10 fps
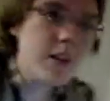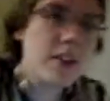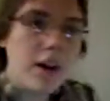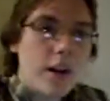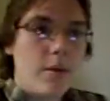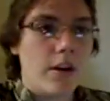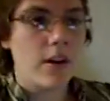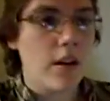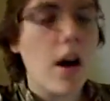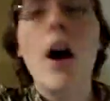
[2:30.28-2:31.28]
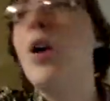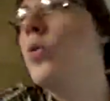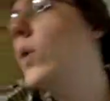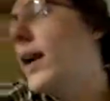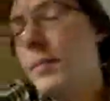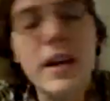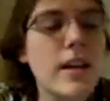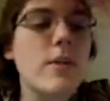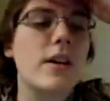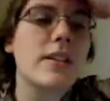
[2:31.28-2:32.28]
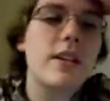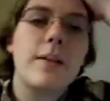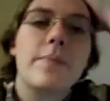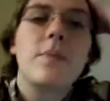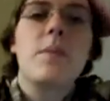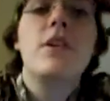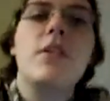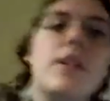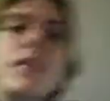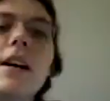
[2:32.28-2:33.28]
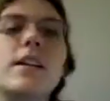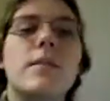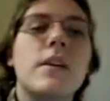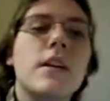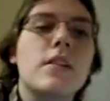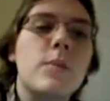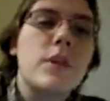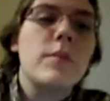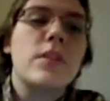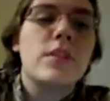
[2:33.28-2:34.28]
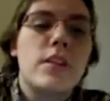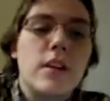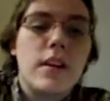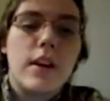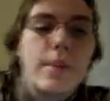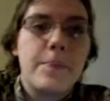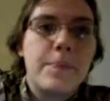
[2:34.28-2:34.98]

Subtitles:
What am I talking about? Oh, right. But anyways, the modern art class. So pretty much the